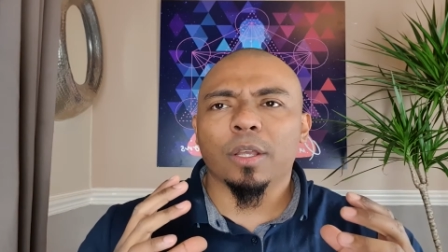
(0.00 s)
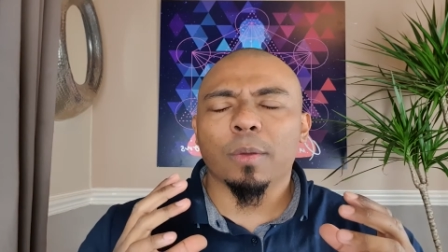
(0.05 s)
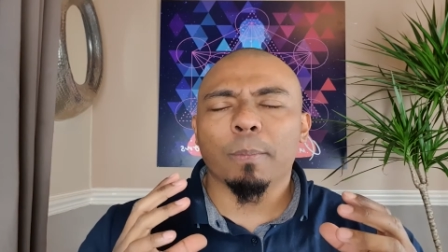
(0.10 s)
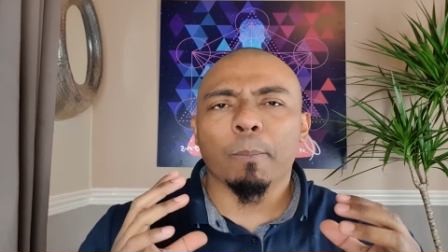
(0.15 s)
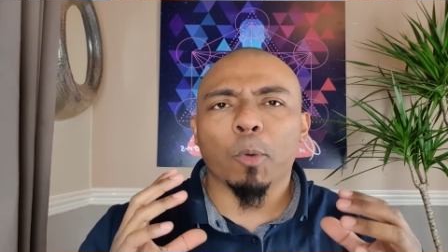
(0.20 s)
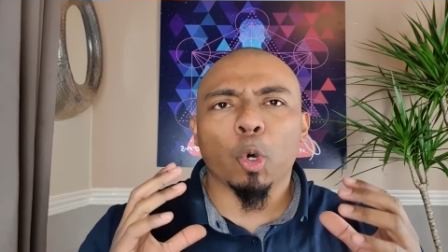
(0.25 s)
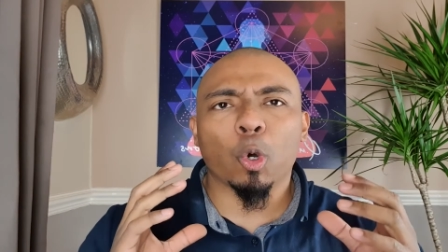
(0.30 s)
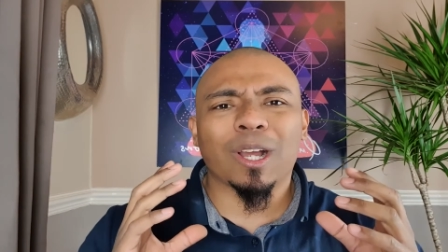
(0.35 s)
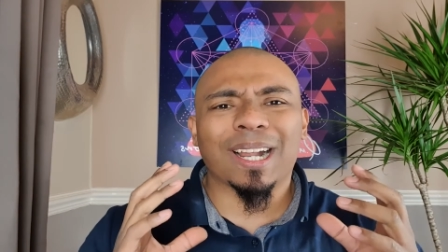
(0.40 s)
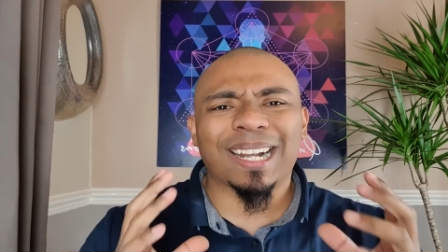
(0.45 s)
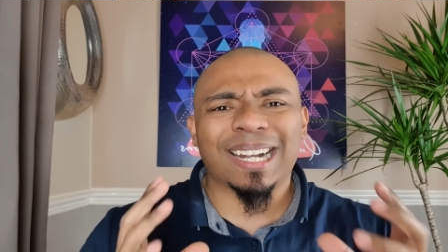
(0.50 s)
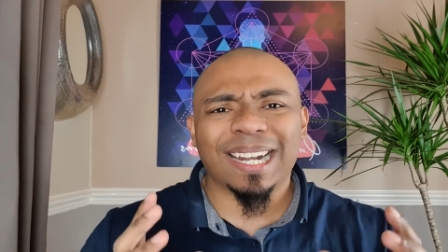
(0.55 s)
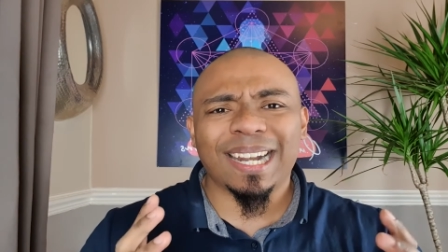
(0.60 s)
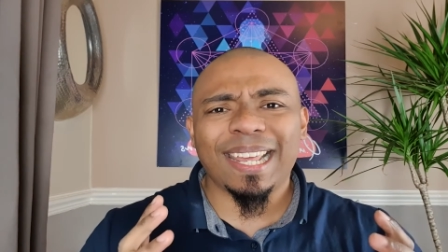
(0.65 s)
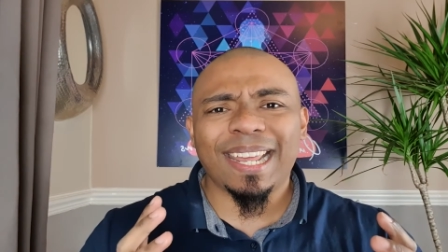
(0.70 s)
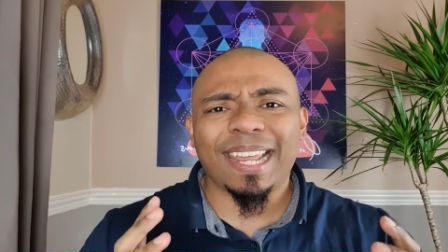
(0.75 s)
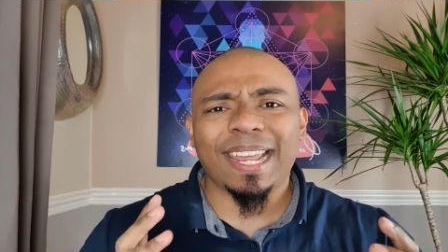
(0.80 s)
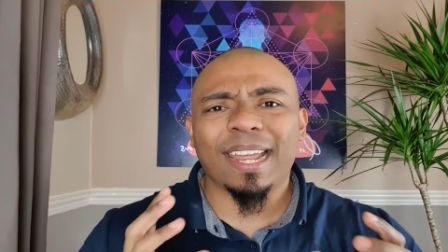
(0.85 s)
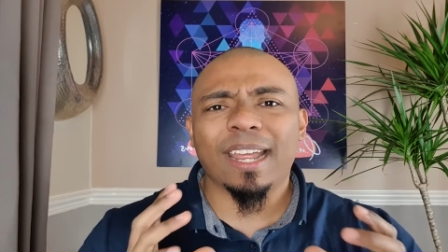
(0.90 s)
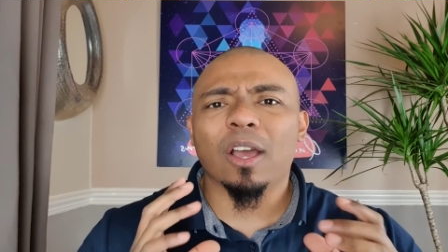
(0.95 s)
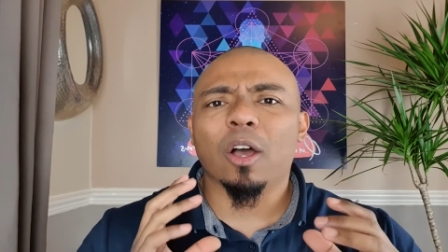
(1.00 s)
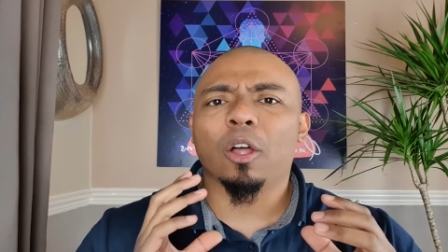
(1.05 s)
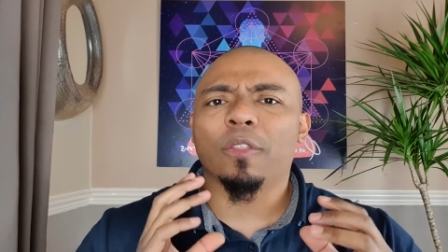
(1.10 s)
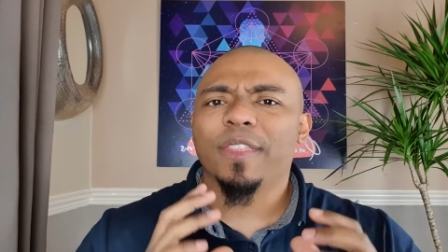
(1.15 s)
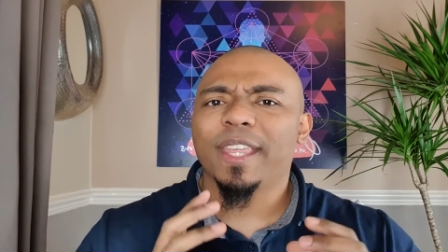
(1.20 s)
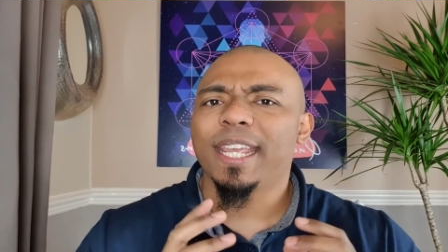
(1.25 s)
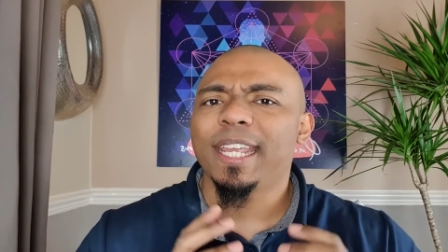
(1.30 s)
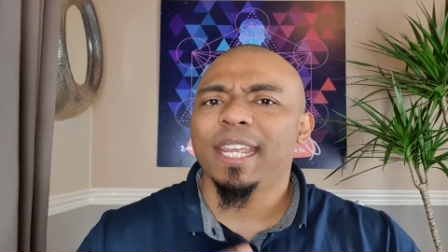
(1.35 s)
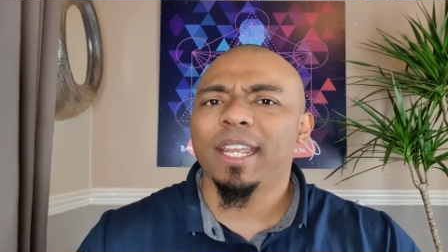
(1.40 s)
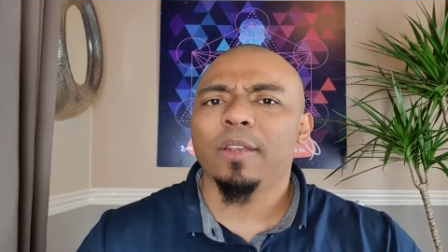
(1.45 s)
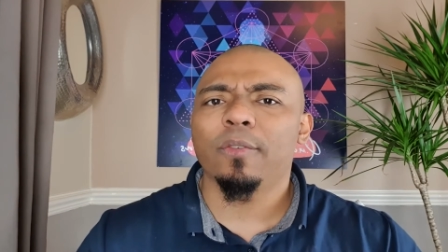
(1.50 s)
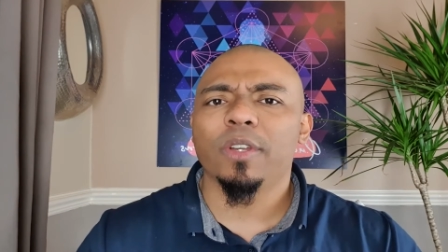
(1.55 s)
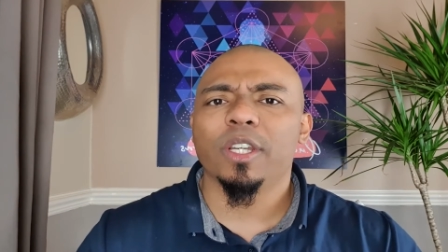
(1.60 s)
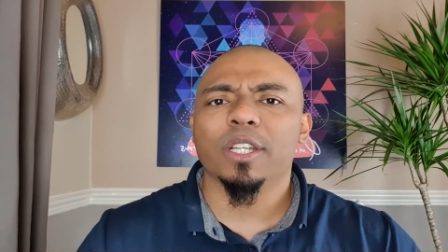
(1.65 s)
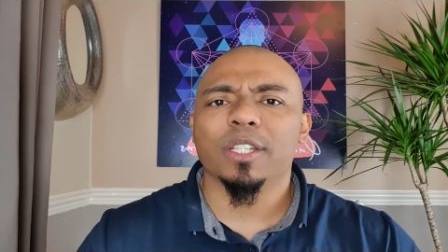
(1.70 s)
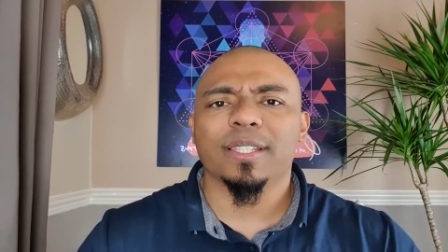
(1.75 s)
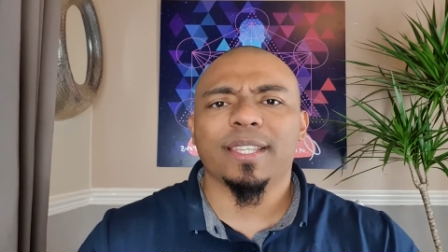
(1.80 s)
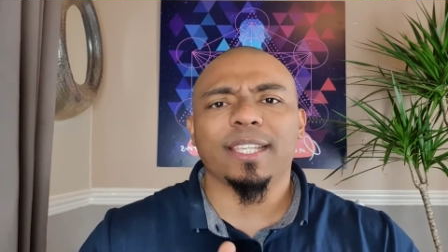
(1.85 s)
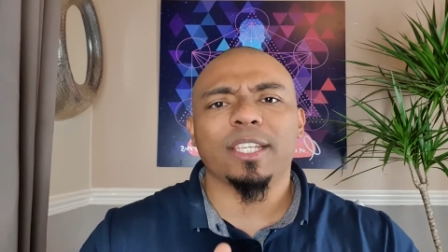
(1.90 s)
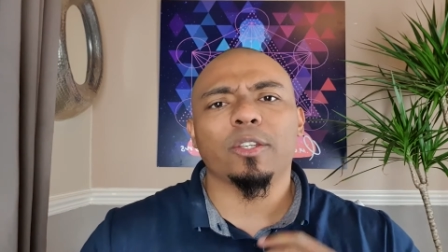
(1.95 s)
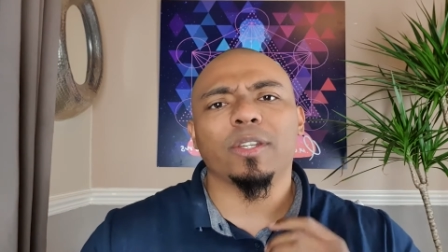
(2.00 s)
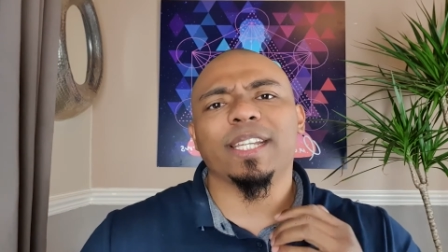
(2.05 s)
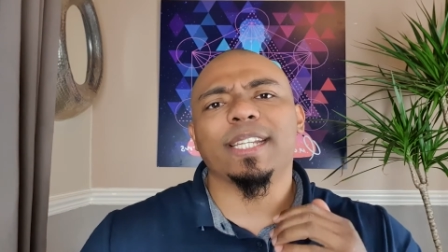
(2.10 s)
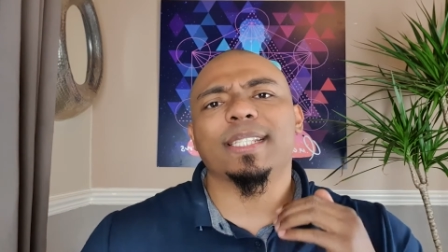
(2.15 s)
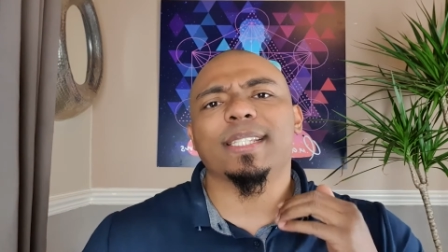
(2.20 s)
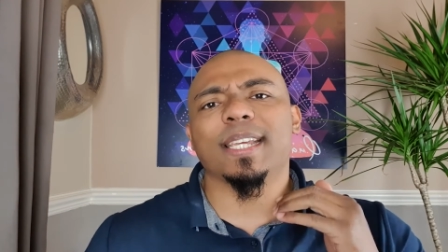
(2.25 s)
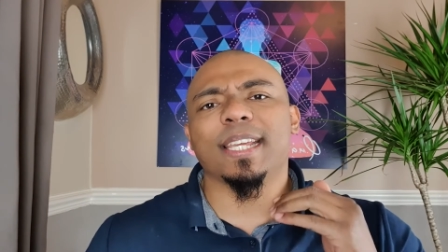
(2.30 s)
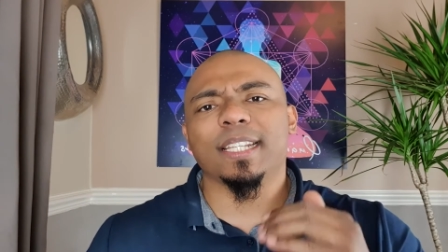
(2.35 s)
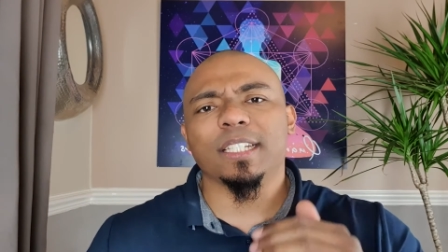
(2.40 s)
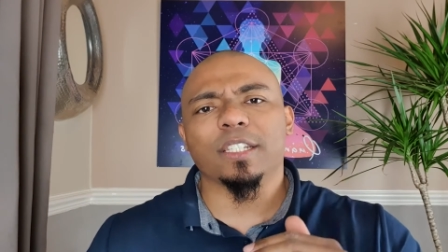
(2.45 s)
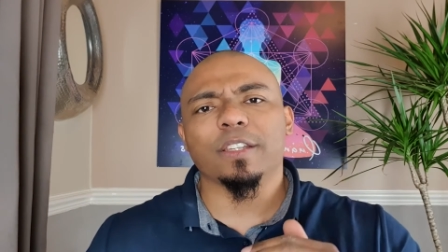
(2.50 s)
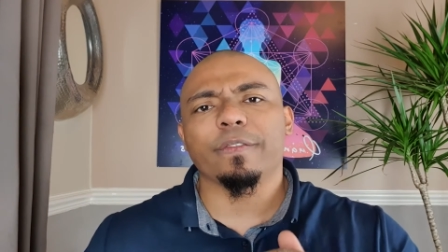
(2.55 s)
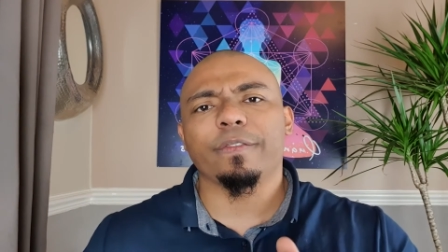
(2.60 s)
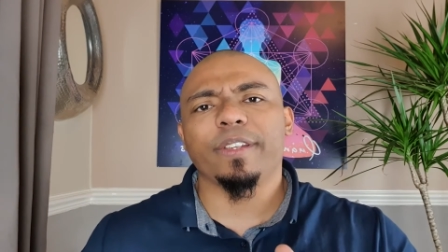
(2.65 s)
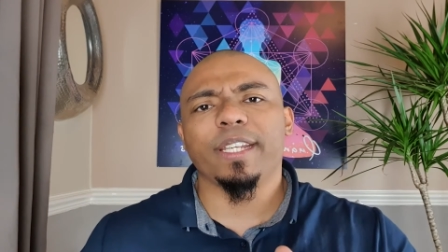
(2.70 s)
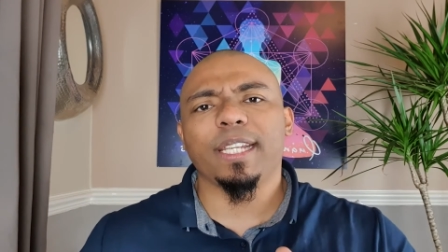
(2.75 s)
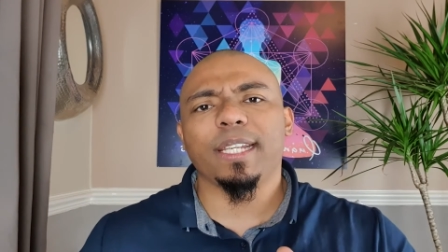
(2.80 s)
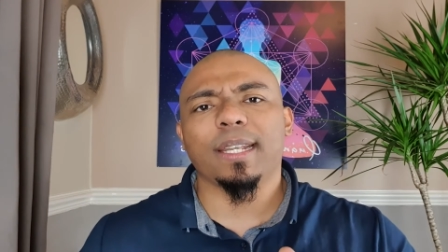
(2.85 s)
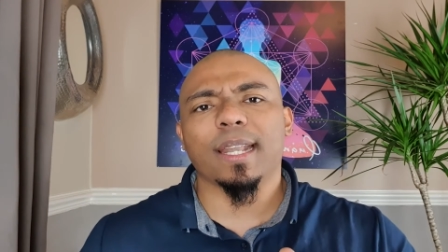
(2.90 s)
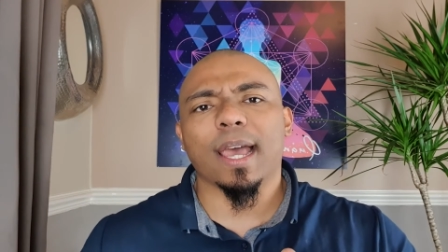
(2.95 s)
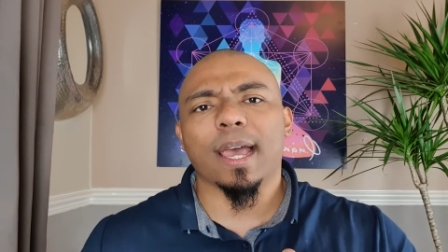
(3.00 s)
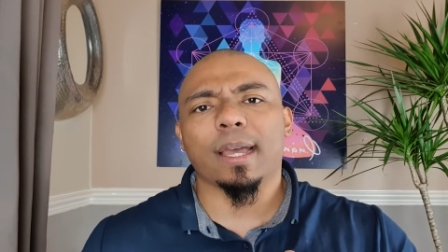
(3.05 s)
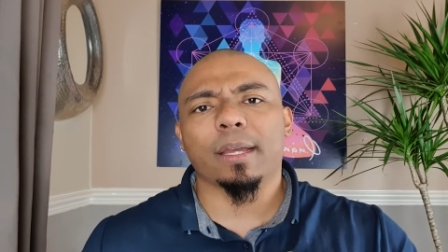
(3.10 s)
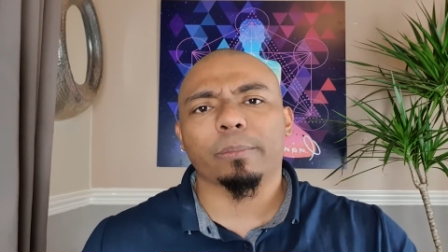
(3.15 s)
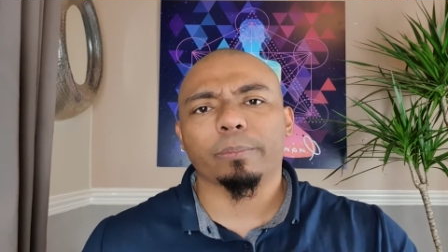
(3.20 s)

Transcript: more clear on the areas that you need to intervene at.